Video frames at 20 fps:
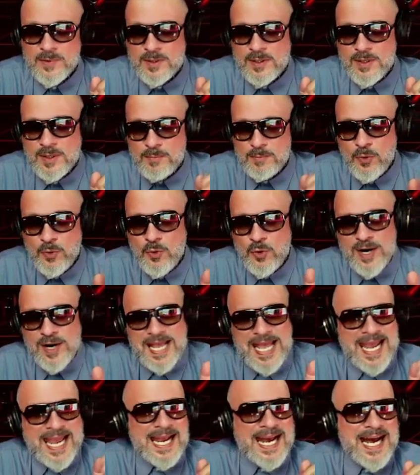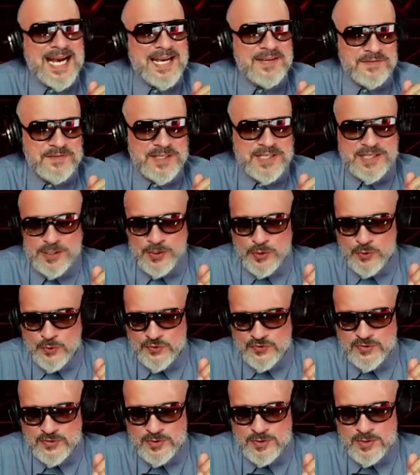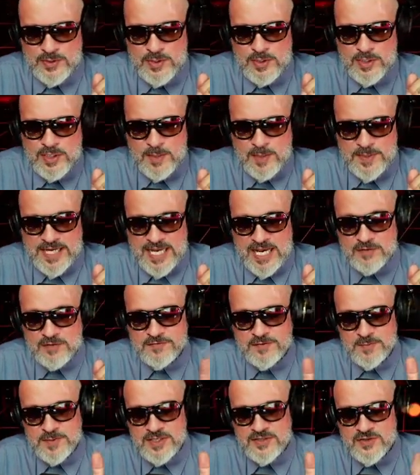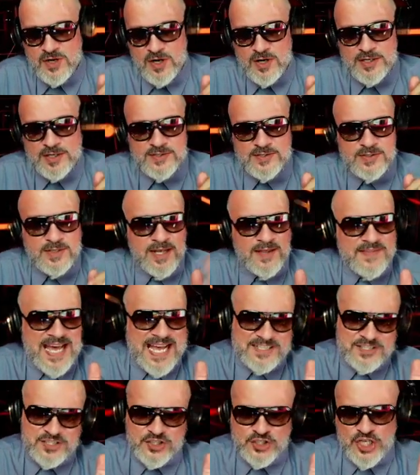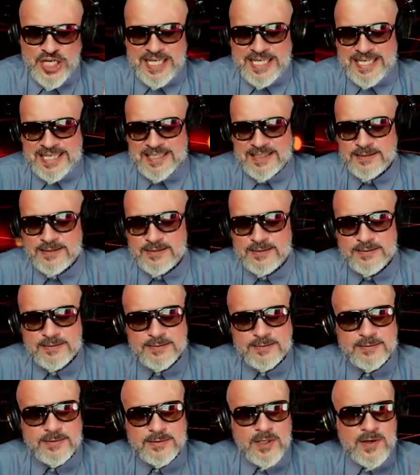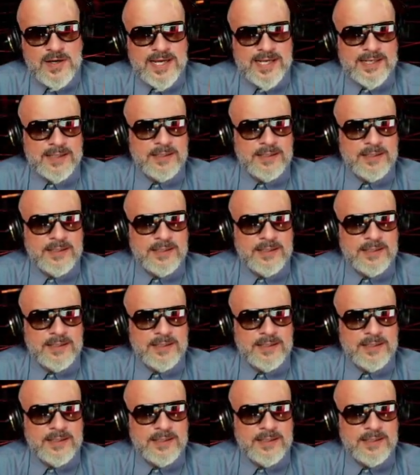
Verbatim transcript: more AI videos coming out from these artists. That's cheating. All right.